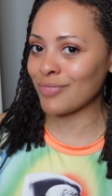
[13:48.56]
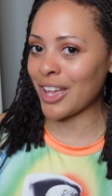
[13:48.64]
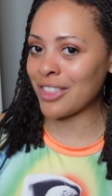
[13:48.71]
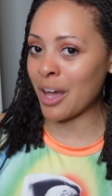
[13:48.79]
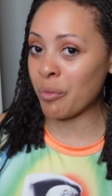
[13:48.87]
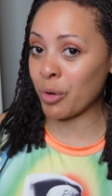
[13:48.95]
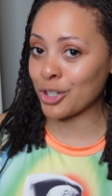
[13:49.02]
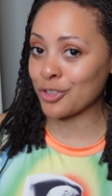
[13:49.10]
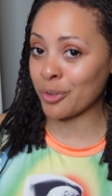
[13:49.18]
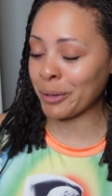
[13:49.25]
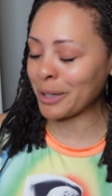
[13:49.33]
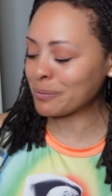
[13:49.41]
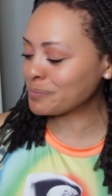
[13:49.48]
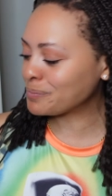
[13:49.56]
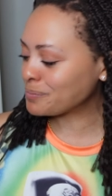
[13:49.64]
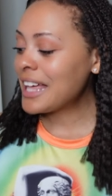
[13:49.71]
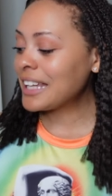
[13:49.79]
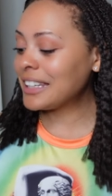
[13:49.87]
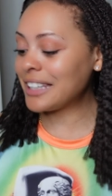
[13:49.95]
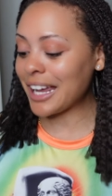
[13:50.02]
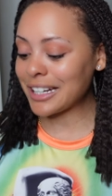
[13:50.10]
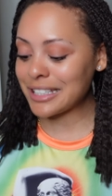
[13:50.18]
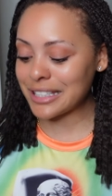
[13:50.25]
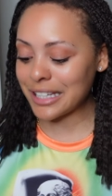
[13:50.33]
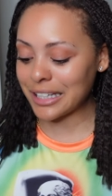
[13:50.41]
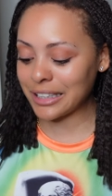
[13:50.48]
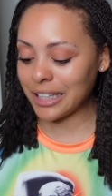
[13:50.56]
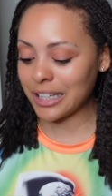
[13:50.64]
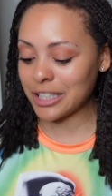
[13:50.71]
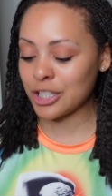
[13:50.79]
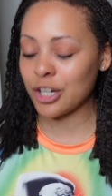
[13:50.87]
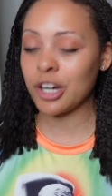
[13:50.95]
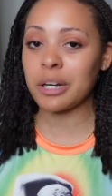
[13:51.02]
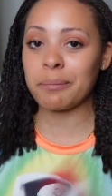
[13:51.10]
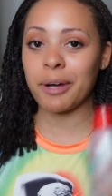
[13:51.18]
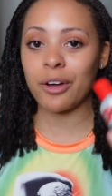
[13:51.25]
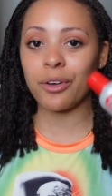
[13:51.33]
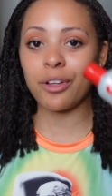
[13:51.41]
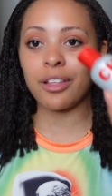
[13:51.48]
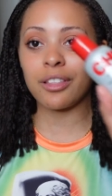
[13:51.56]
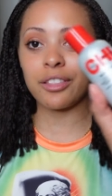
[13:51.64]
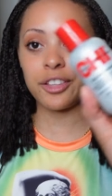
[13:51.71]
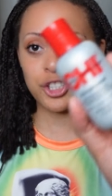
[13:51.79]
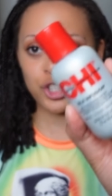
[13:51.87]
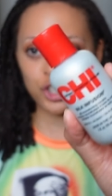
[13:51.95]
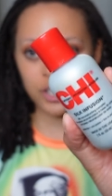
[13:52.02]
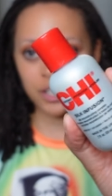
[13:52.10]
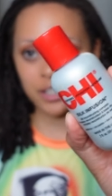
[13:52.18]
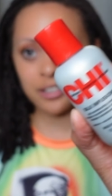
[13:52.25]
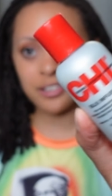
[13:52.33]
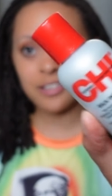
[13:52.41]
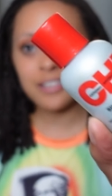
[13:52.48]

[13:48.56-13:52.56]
that works for me. Next, let's talk about the Chi